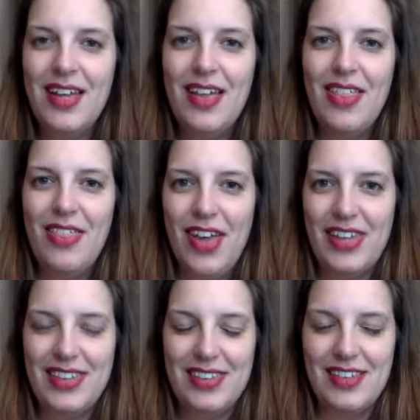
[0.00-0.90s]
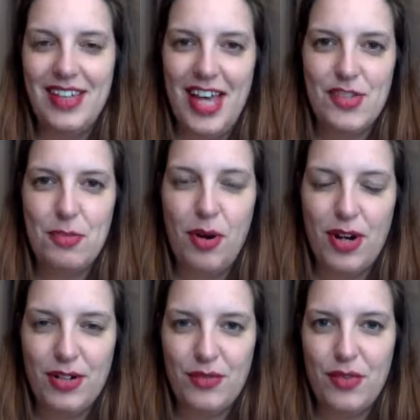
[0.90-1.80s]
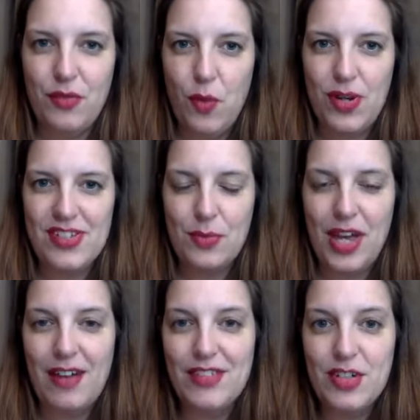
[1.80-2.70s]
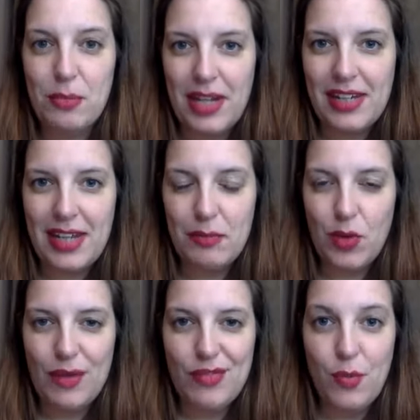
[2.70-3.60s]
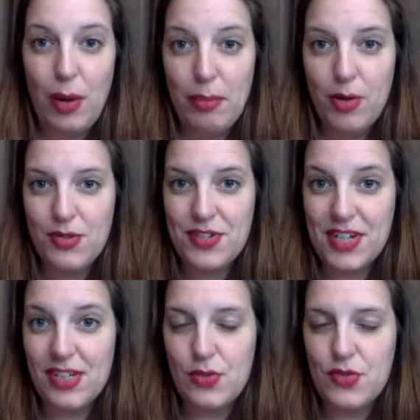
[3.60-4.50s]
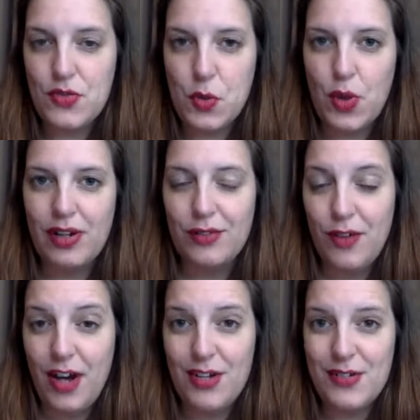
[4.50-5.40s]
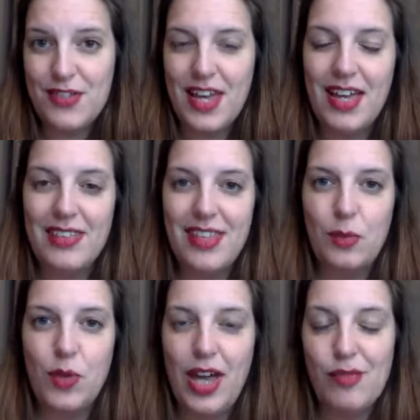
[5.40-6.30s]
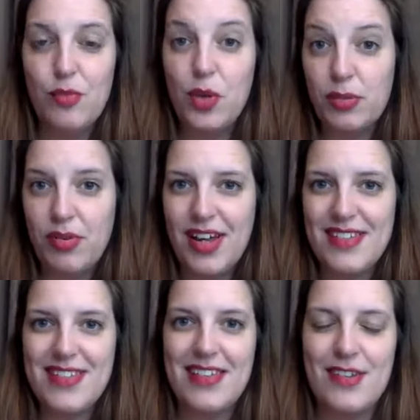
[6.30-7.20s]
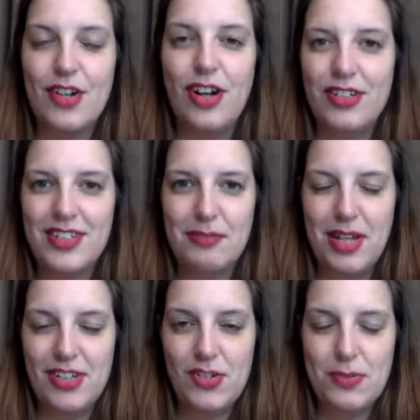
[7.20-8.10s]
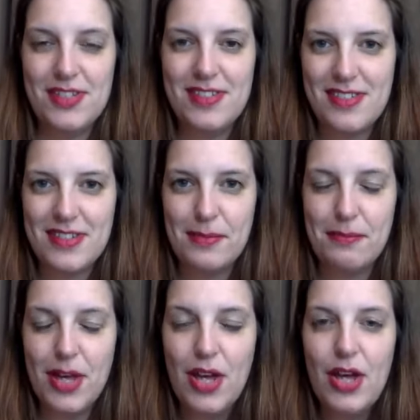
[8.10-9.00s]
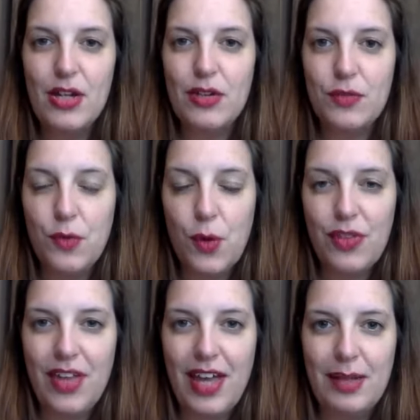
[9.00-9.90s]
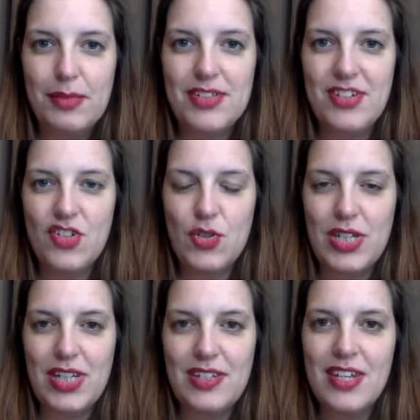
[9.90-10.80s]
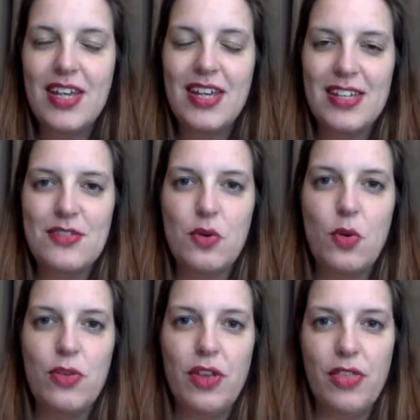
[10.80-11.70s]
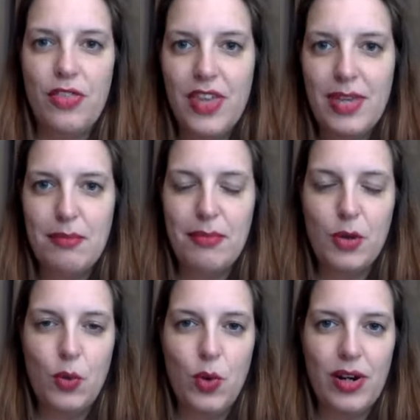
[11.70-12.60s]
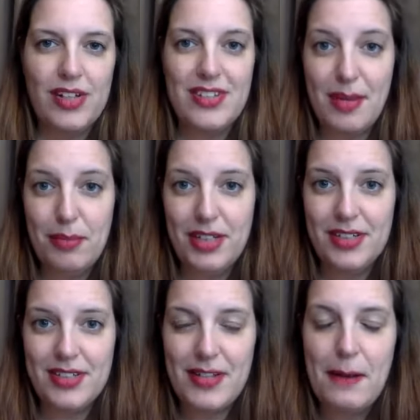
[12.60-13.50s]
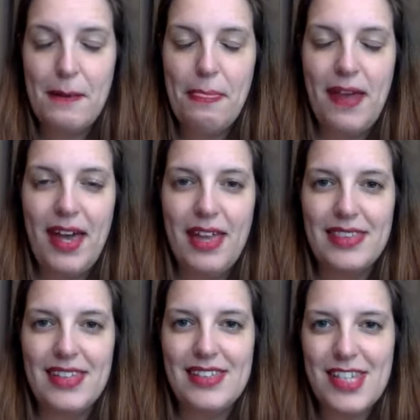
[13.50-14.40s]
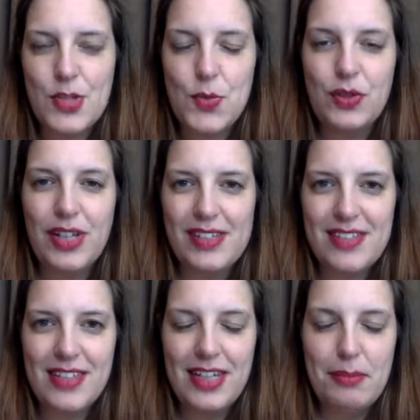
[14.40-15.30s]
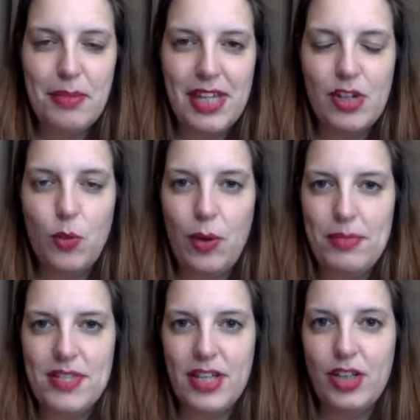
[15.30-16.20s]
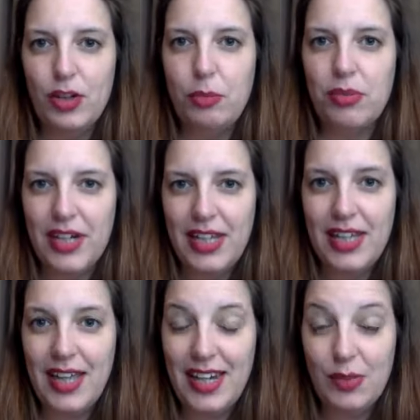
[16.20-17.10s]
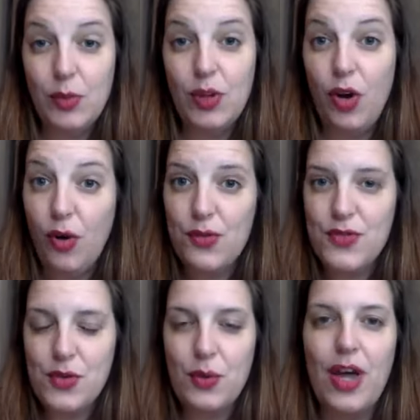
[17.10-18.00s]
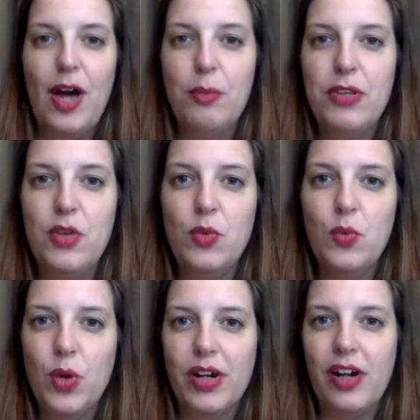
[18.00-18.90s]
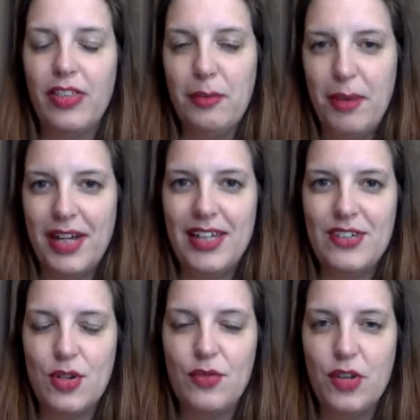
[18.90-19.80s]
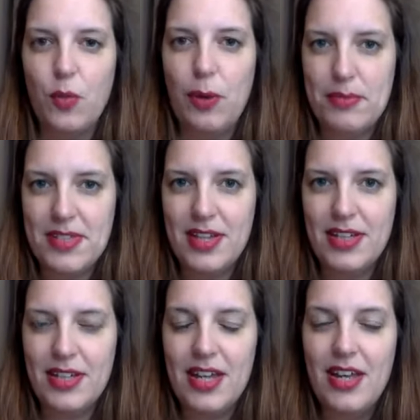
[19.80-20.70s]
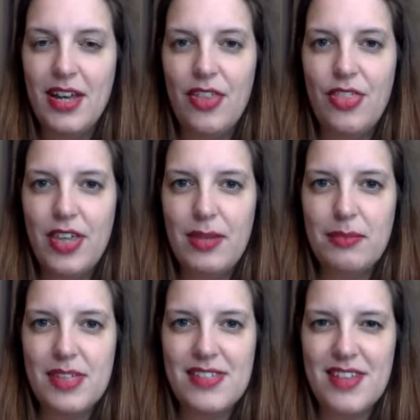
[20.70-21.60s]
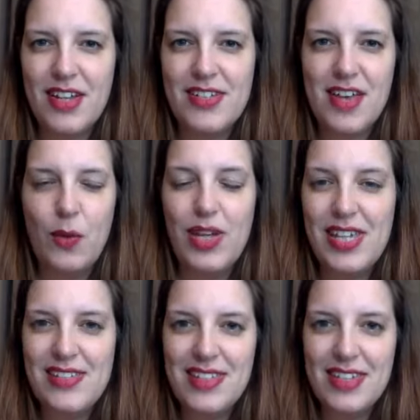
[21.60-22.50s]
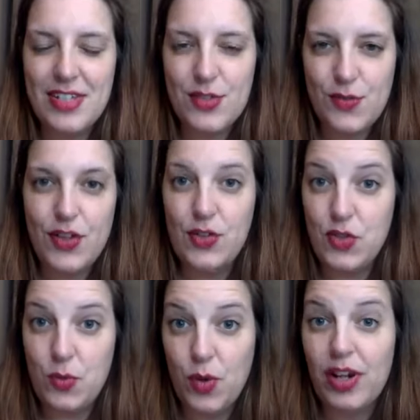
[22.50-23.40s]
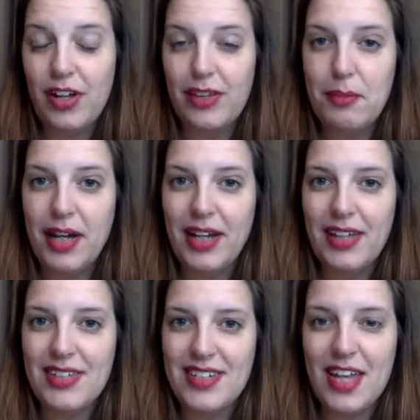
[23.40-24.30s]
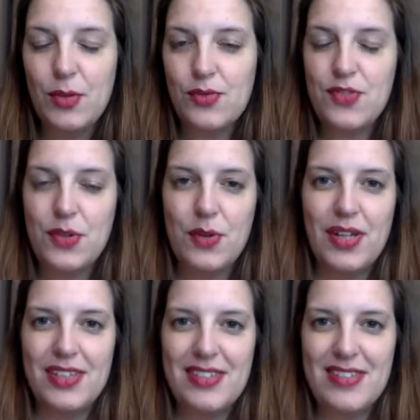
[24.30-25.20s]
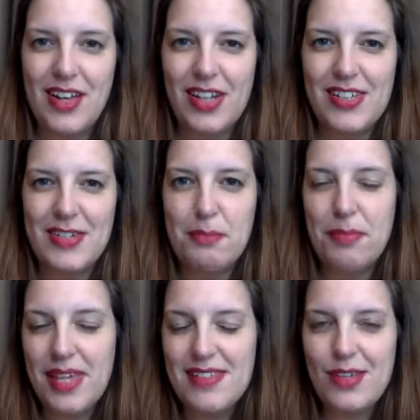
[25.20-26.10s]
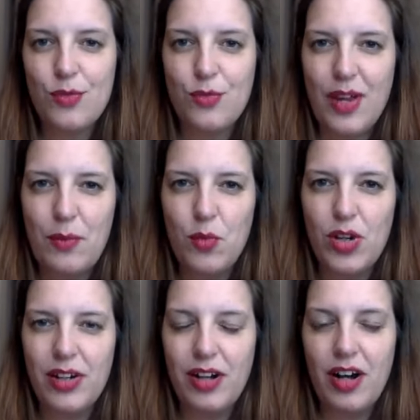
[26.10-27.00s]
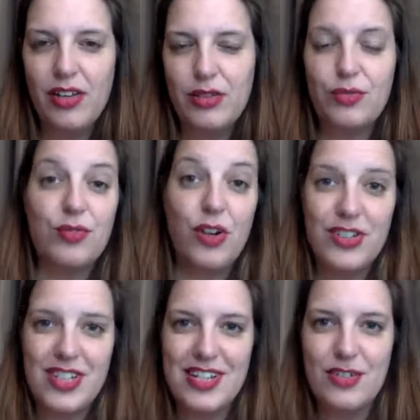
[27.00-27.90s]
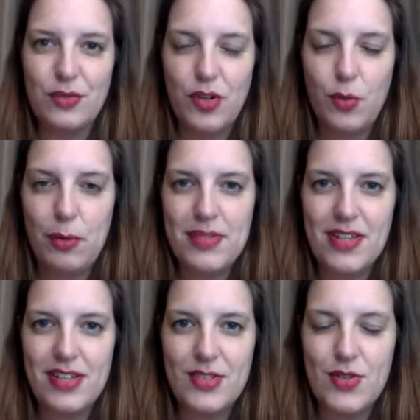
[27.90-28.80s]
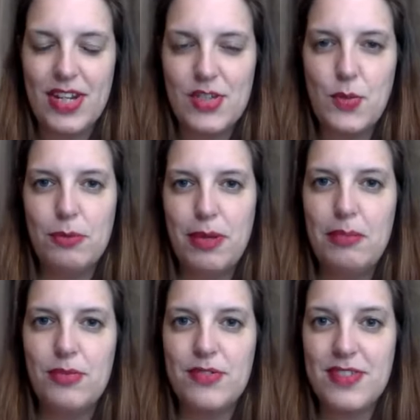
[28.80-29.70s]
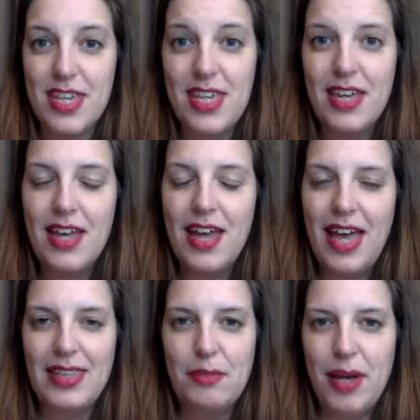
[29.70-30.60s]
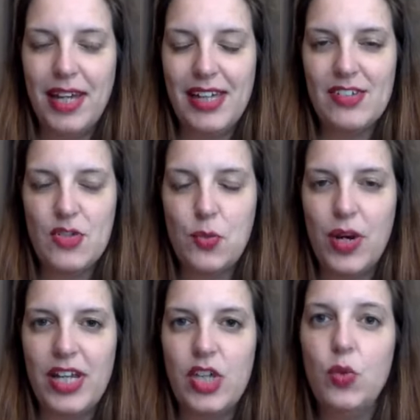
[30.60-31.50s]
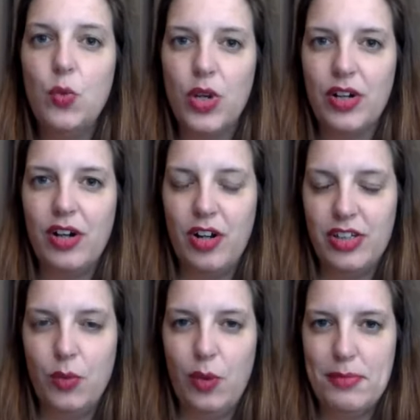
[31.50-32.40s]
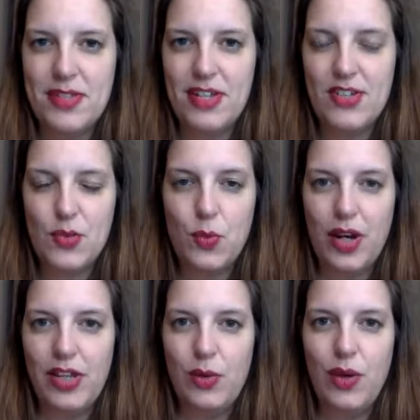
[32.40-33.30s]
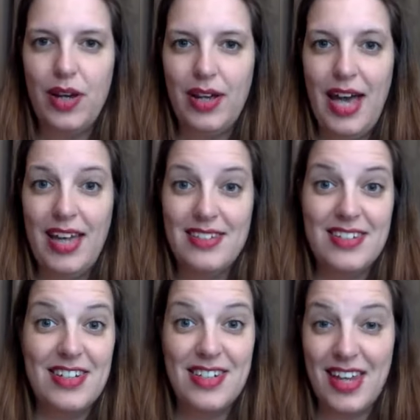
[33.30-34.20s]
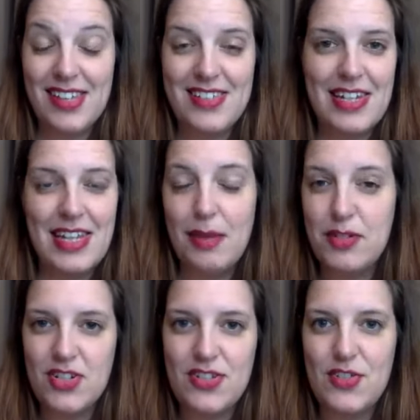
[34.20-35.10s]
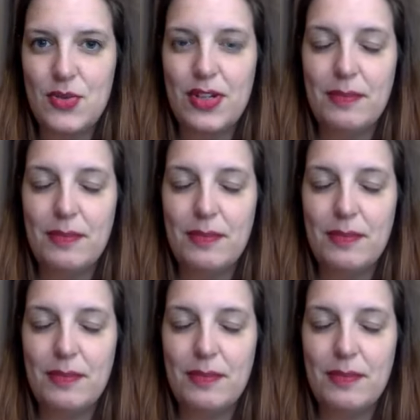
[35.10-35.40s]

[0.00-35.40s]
Then the last part of the four. So we have the domain name, we have the web hosting to store the files, and then we have WordPress as our content management system. The fourth element that you need is called a theme or a template. And this will instantly make your website look pretty, and it will also help you work on the back end of your website. A theme decides how easy it is for you to work on the back end, and also it decides the basic framework on the front end of your website. So that is what people see, and the back end is where you work on your website, so where you add the text and the images to it.